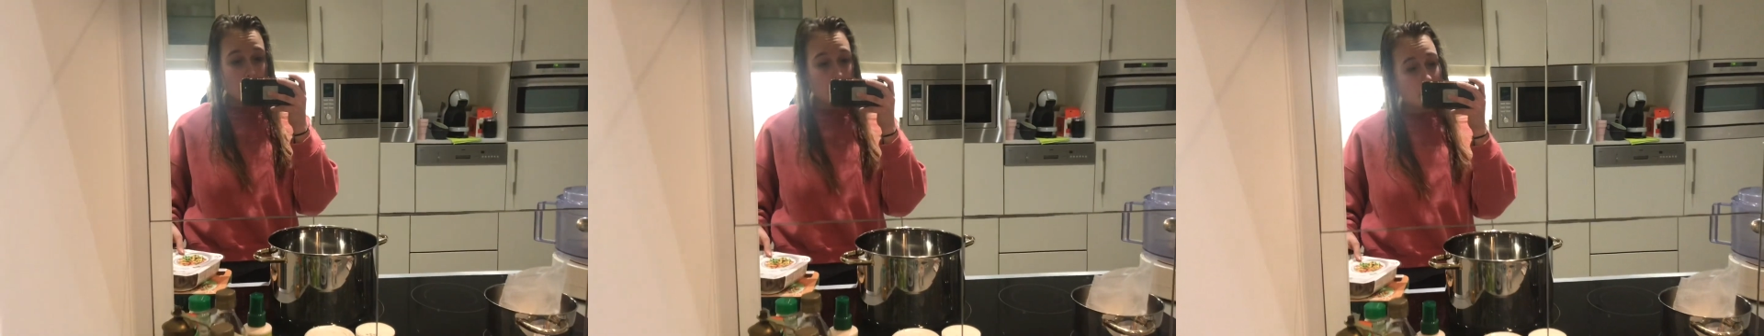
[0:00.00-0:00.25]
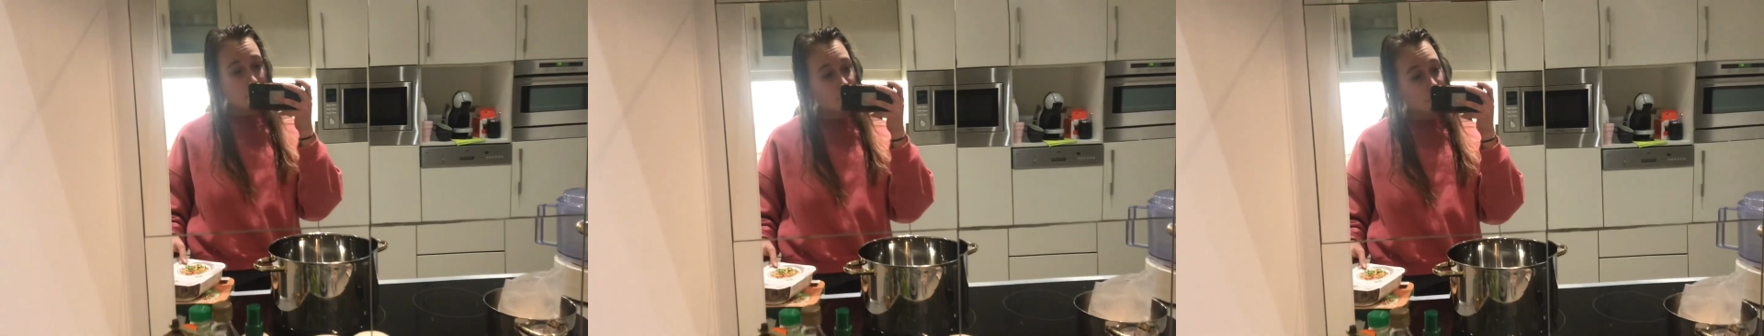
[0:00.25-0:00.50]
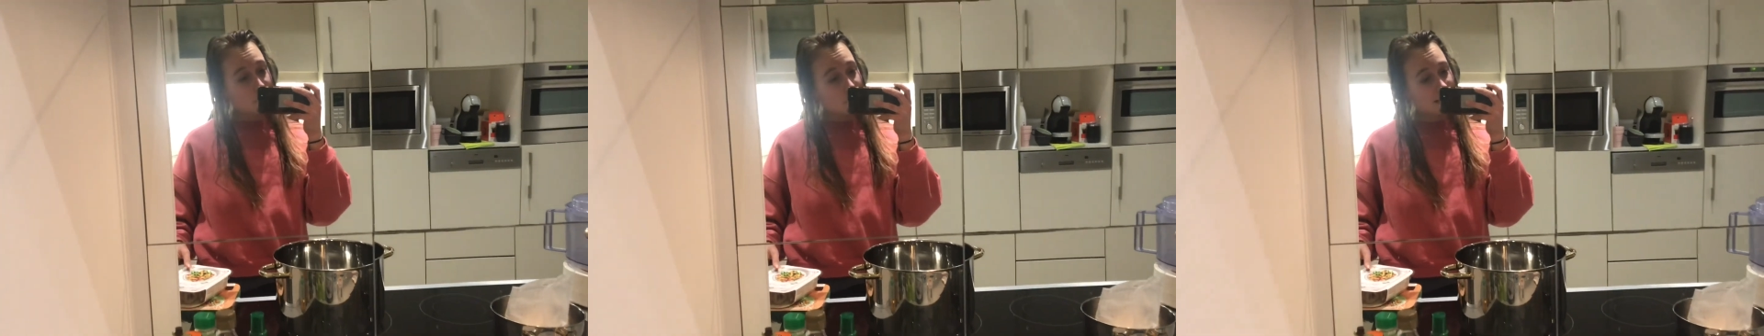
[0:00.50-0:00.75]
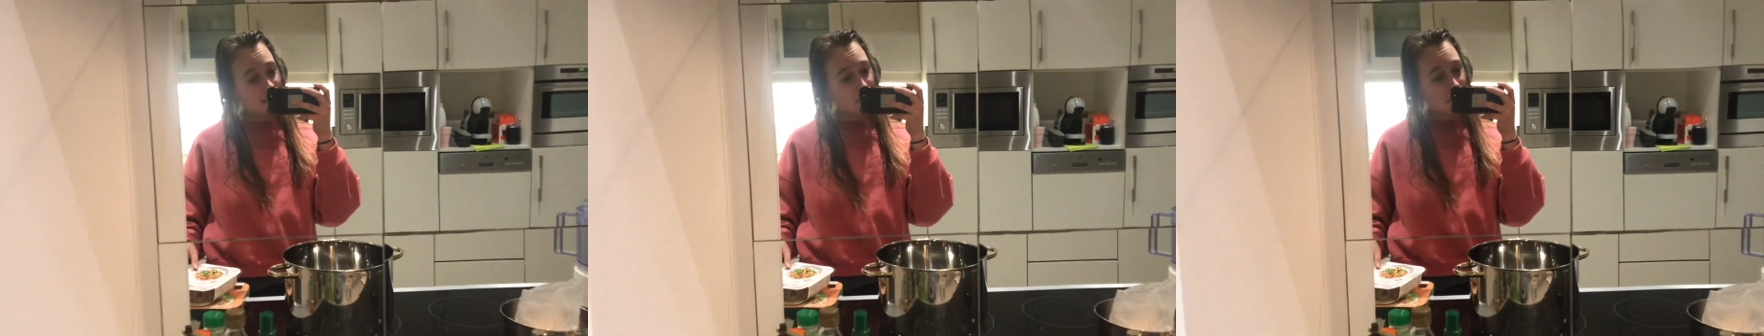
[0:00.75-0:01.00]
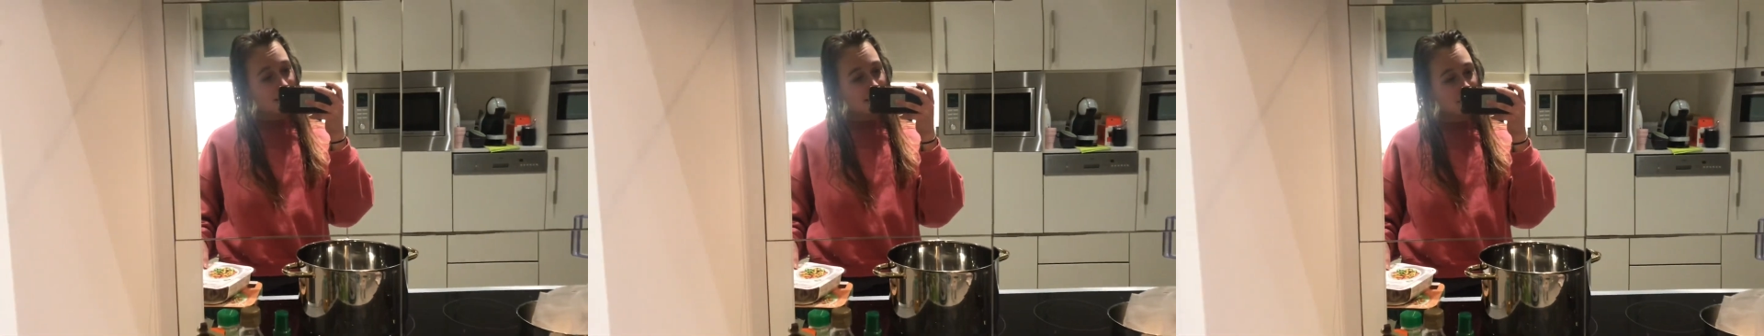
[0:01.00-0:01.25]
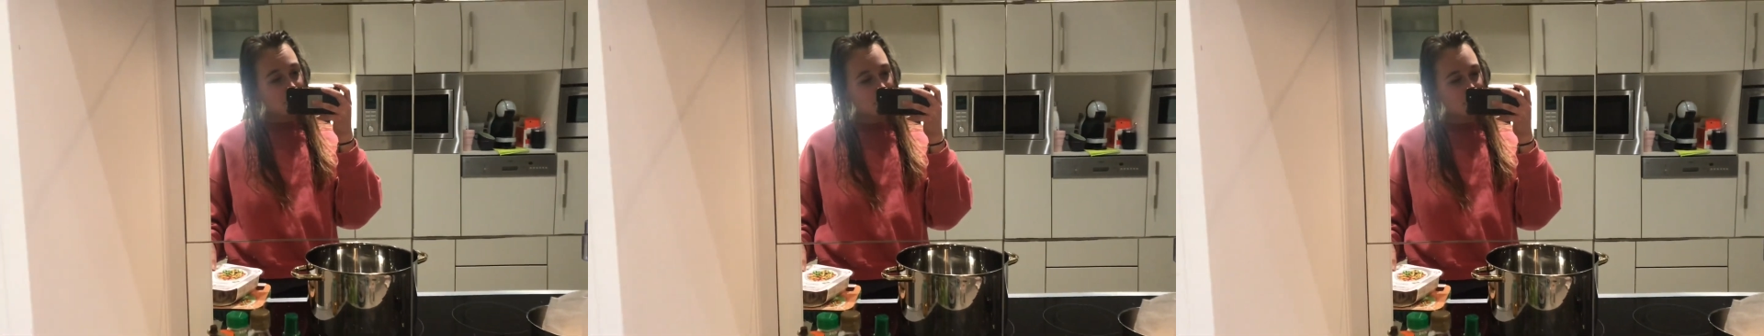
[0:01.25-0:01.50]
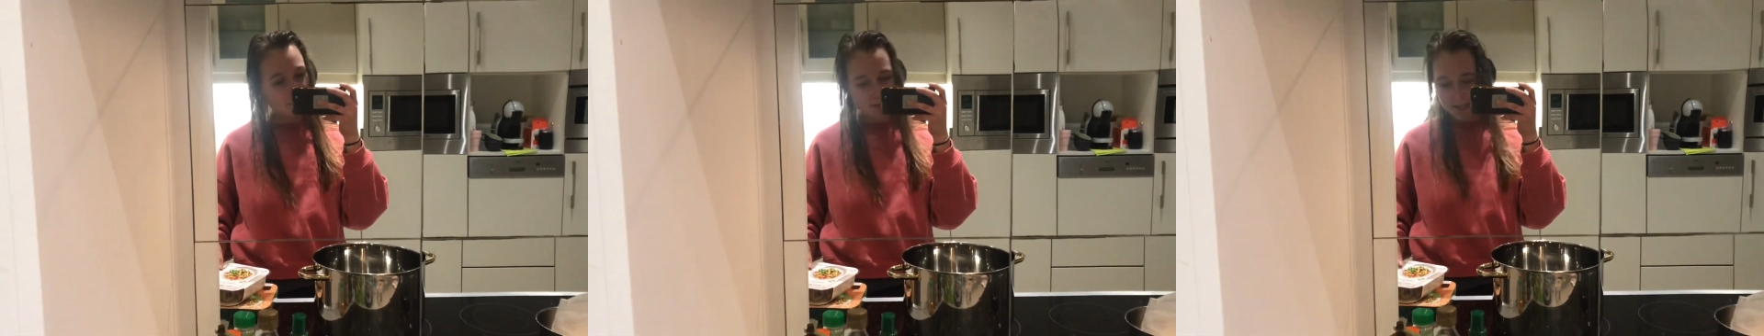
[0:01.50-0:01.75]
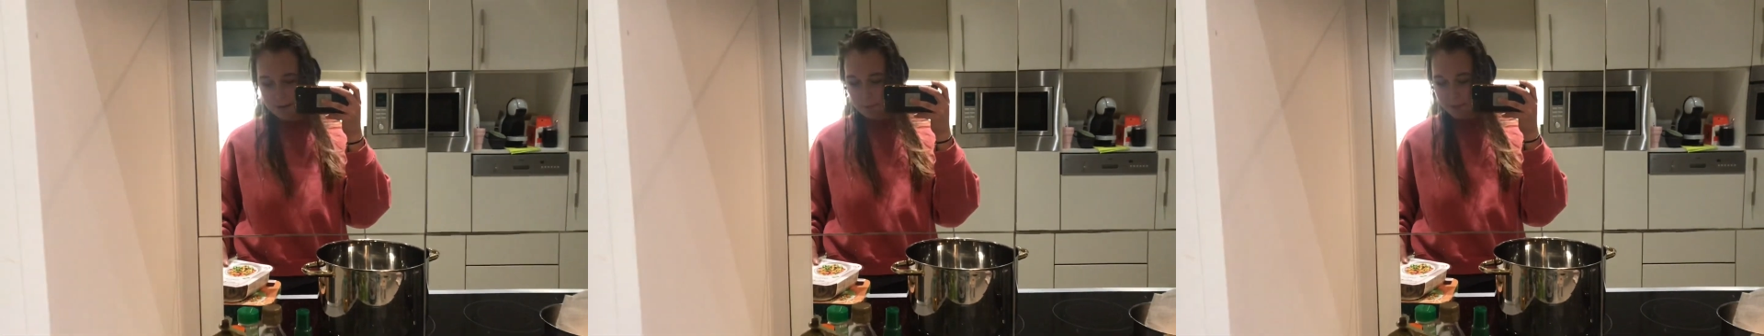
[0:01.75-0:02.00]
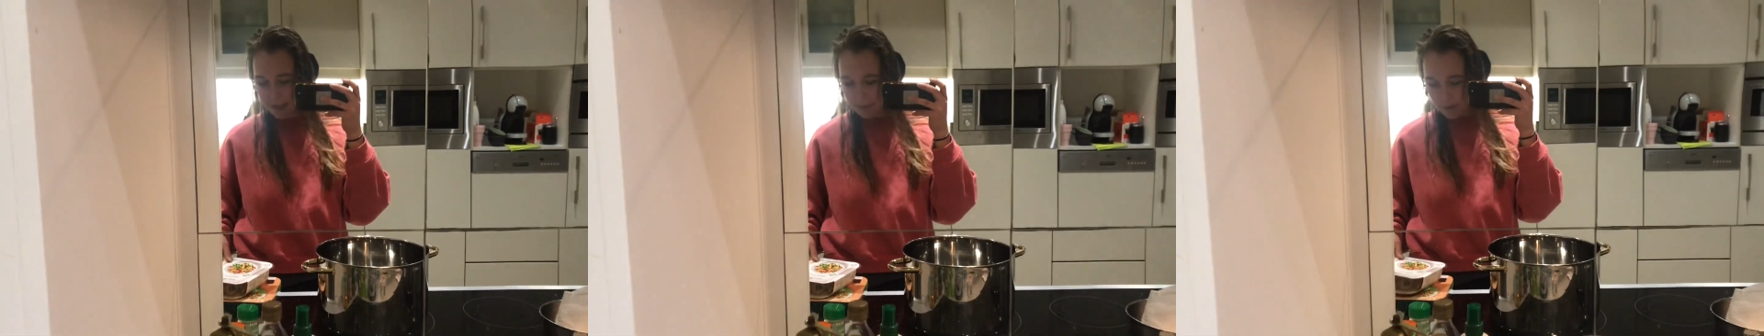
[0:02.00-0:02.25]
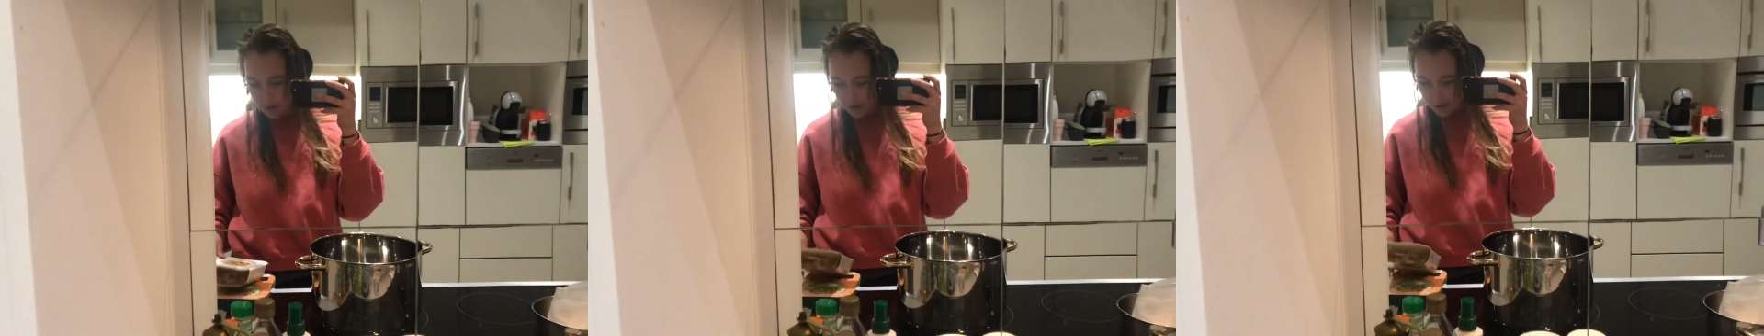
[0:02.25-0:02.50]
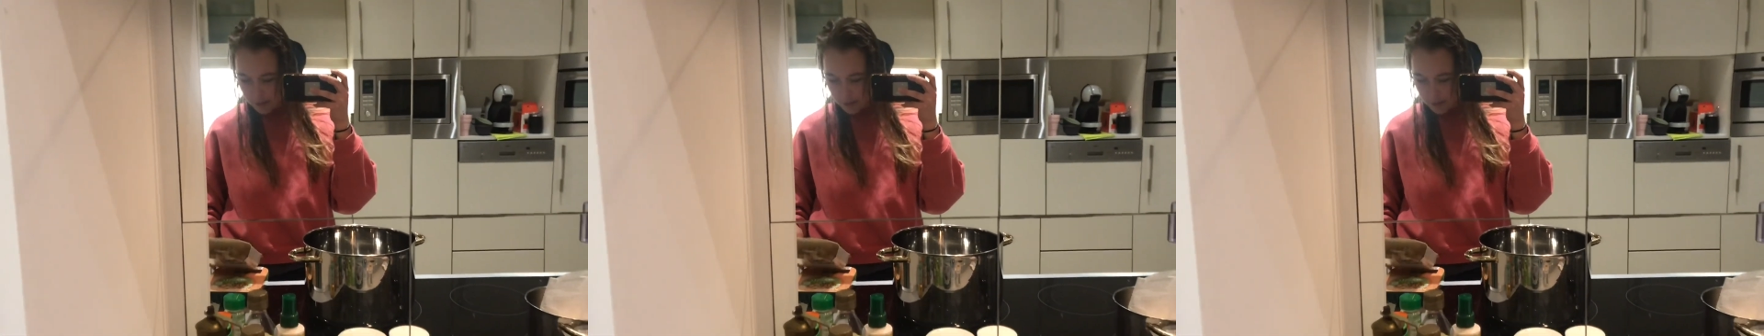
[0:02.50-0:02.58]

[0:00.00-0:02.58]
But usually he makes it with vegan meatballs,